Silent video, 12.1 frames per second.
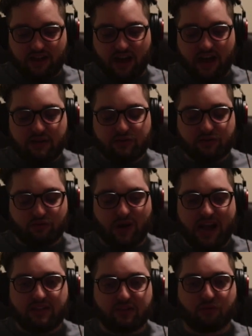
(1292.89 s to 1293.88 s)
would
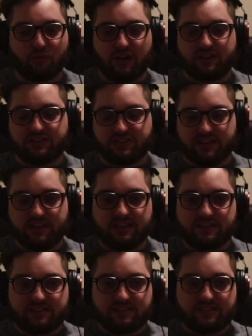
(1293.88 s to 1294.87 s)
rather watch
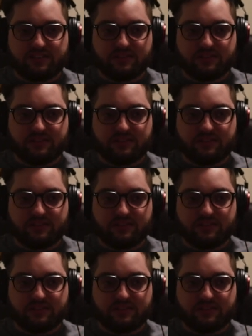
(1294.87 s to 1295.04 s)
this